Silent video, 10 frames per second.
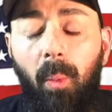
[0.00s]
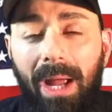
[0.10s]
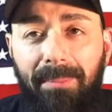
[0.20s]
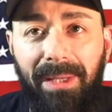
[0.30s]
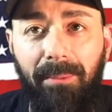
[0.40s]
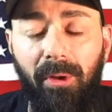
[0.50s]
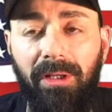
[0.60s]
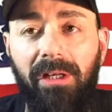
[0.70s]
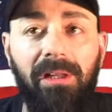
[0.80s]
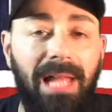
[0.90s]
white people are
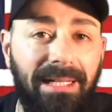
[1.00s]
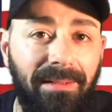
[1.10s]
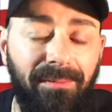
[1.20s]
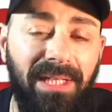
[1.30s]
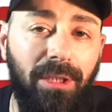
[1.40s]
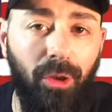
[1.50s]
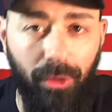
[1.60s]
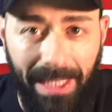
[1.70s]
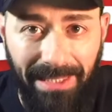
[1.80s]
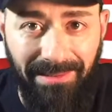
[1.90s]
collectively
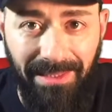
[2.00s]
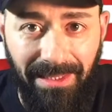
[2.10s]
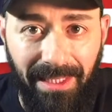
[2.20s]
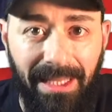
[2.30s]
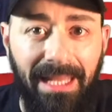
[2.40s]
crazy